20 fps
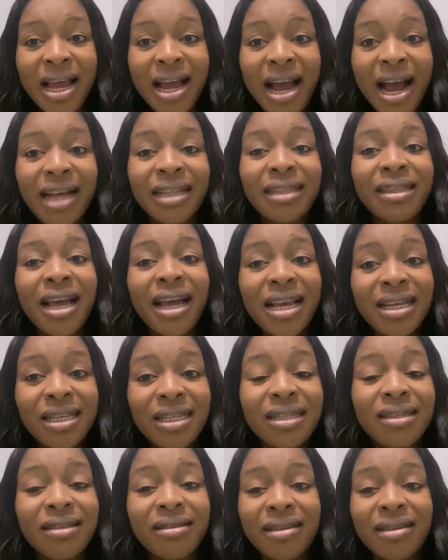And that
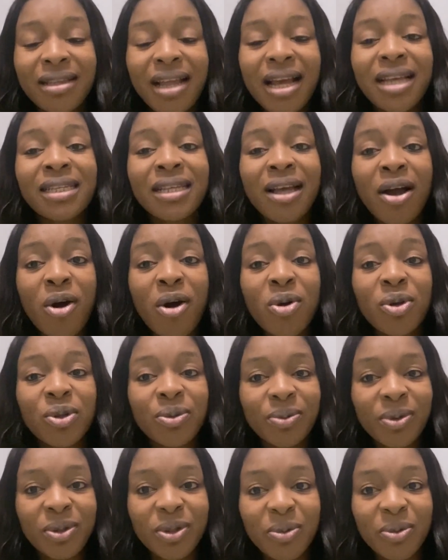is how
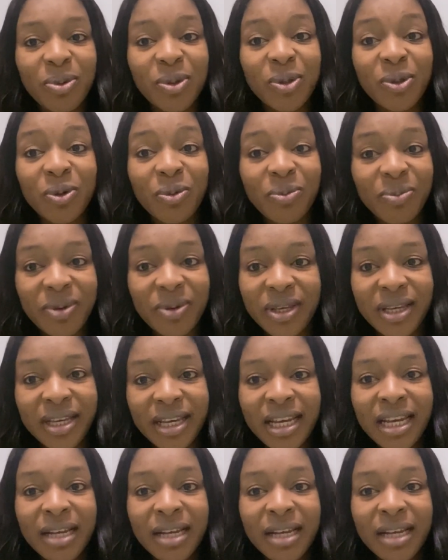hospital is supposed to be.